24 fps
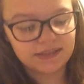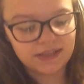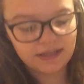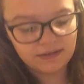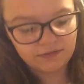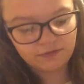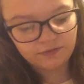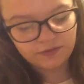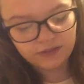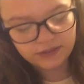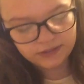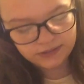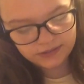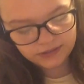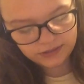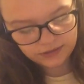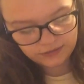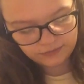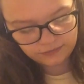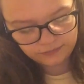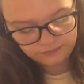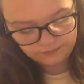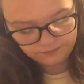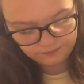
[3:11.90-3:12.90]
left,
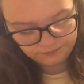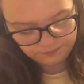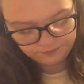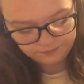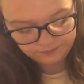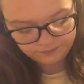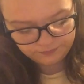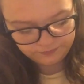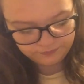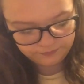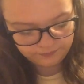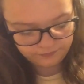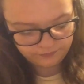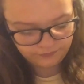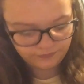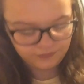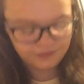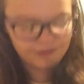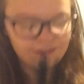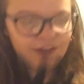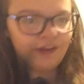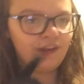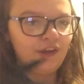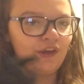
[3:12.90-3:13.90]
so
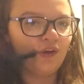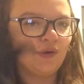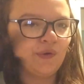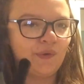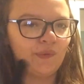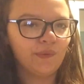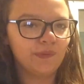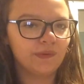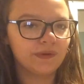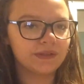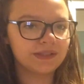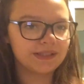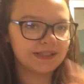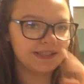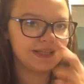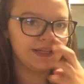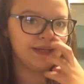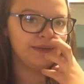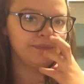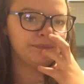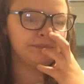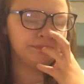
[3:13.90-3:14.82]
we'll see.